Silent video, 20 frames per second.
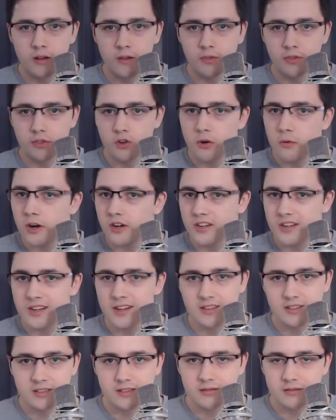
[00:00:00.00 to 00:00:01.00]
Nobody
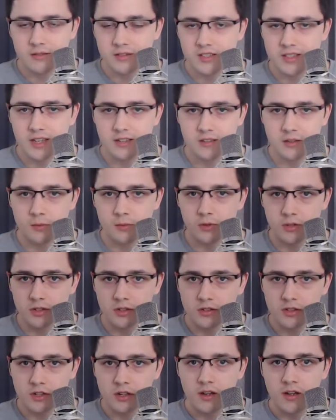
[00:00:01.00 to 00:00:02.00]
else says a
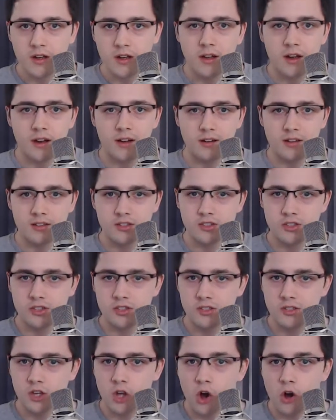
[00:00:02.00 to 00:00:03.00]
word, and it's
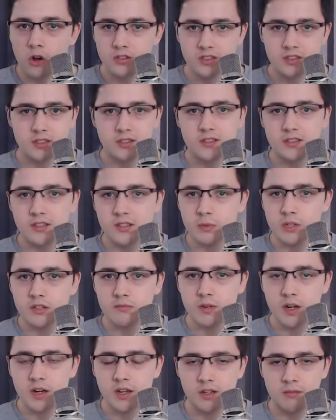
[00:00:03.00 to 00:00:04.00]
just constant speech
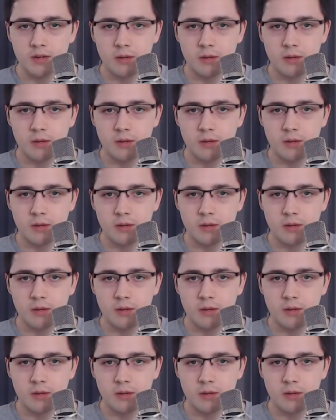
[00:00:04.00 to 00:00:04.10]
by him.